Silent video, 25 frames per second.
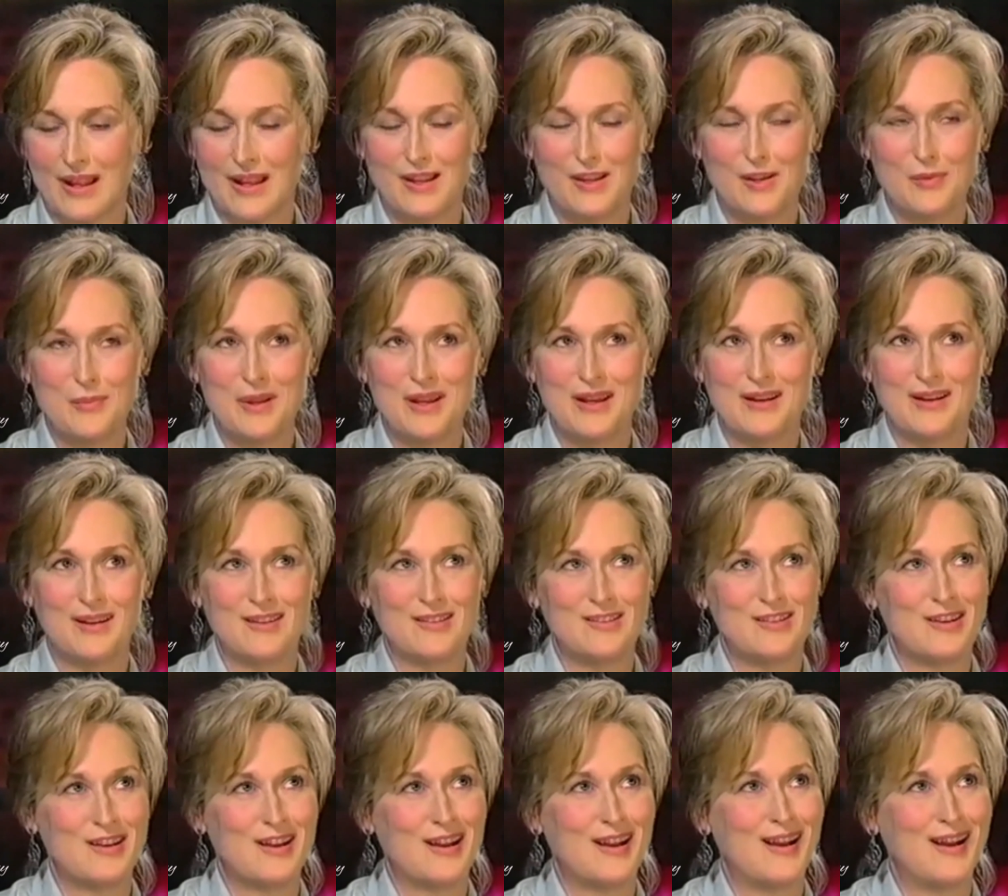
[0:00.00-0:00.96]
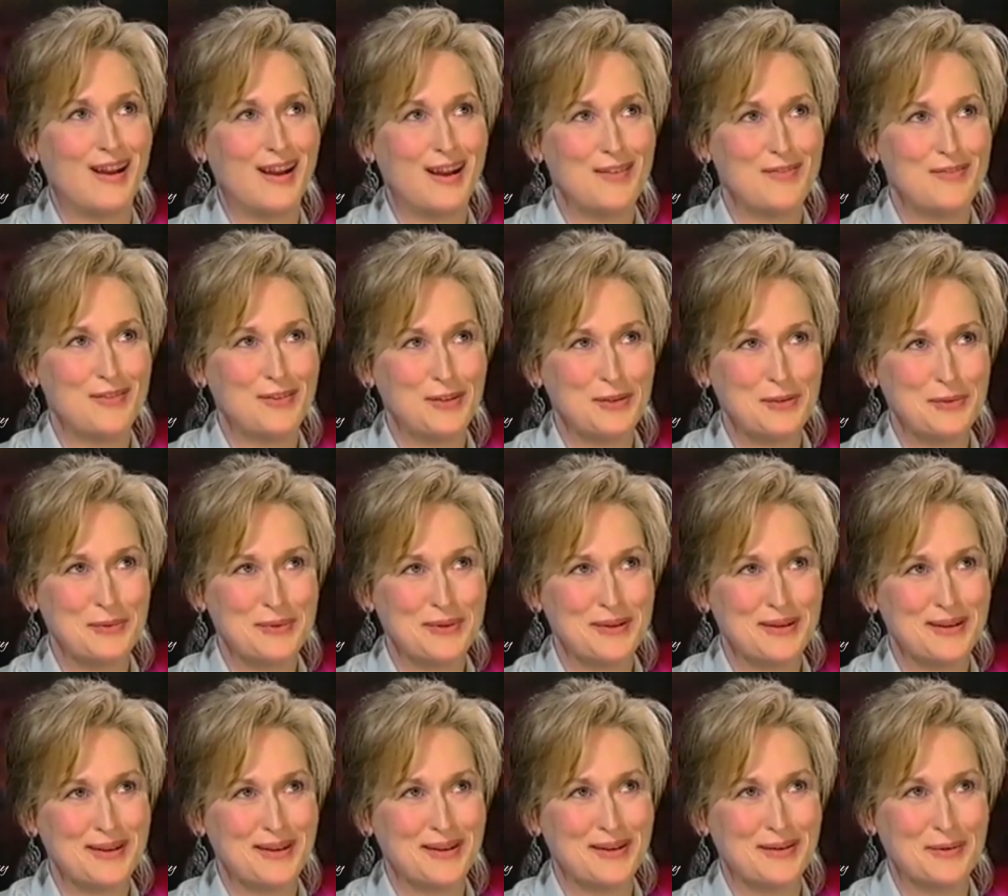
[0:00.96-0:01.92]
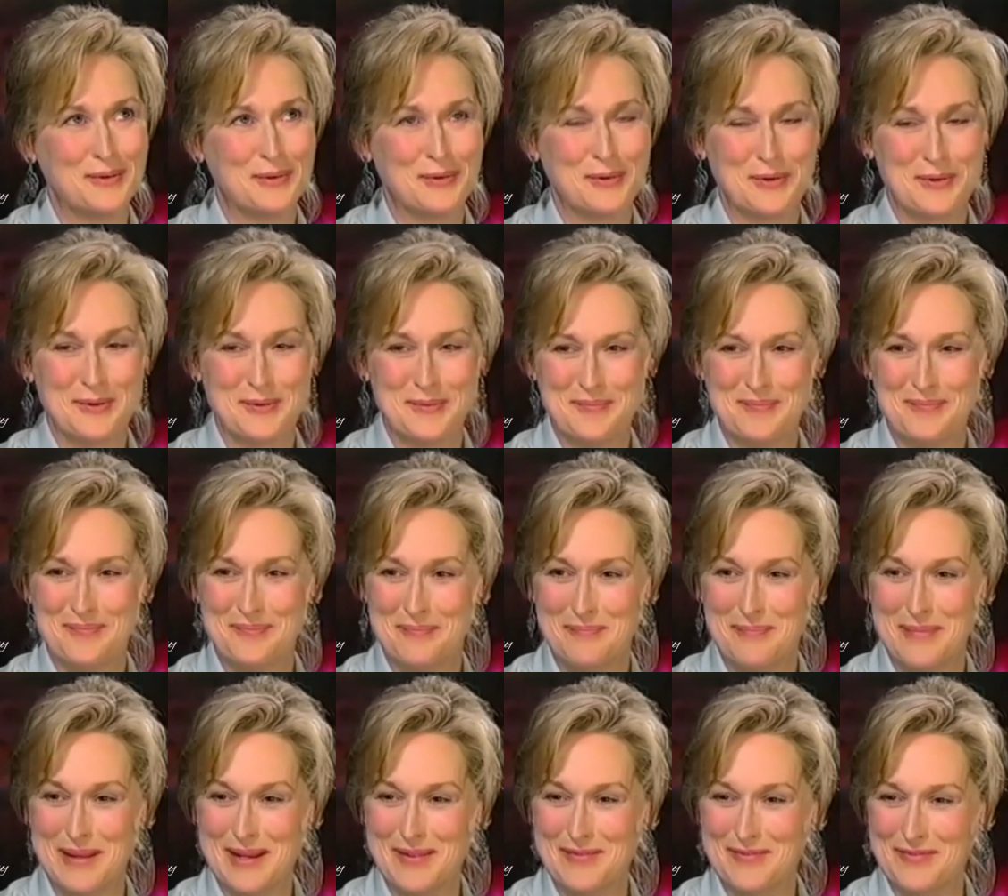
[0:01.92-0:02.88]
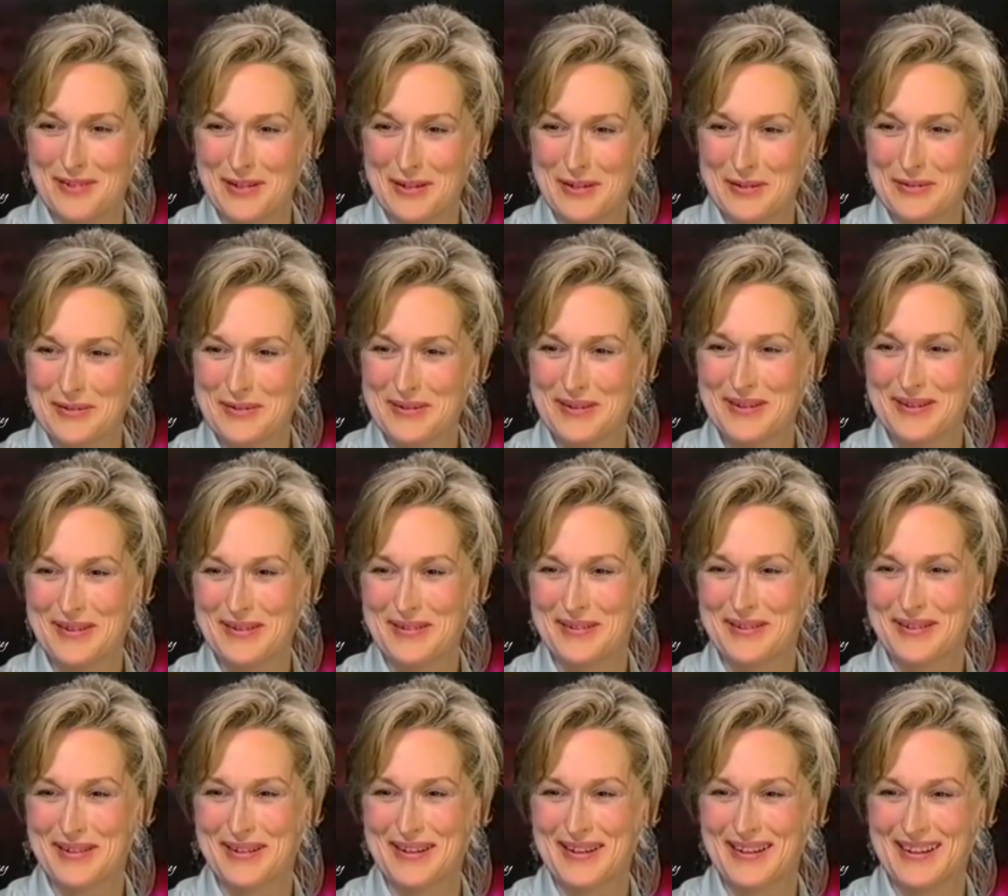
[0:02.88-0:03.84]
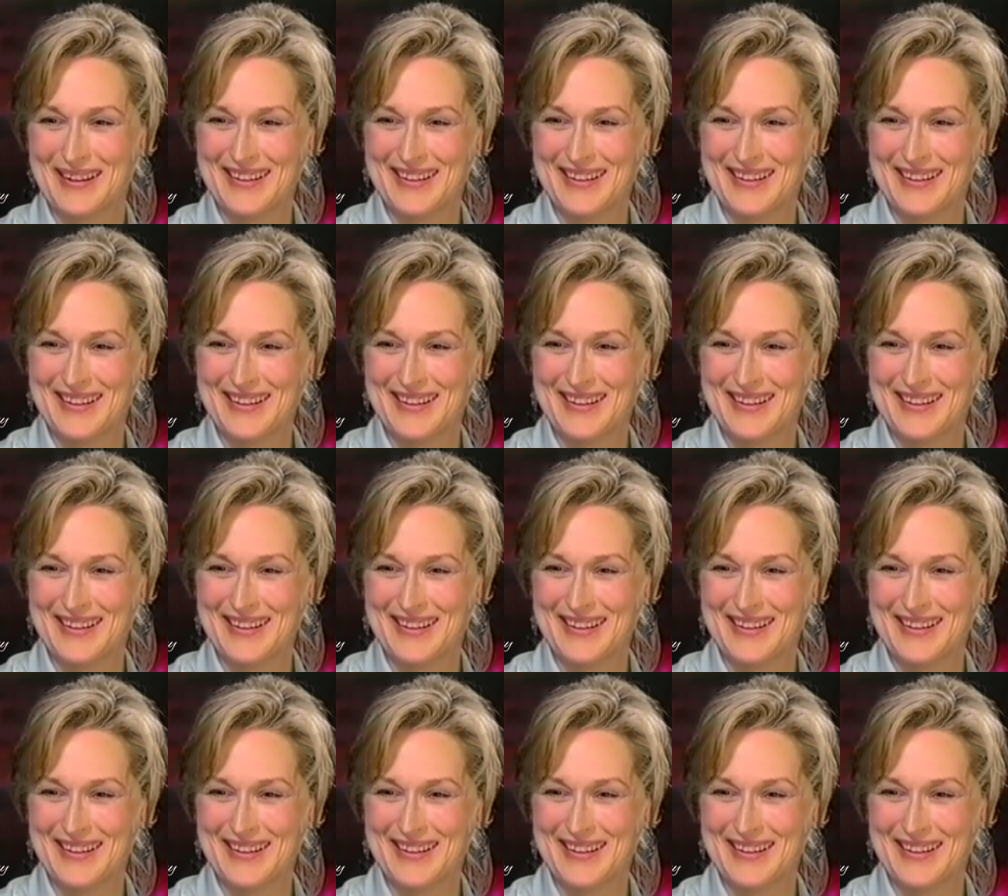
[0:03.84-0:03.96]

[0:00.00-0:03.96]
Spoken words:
You mean, is it highfalutin or midfalutin or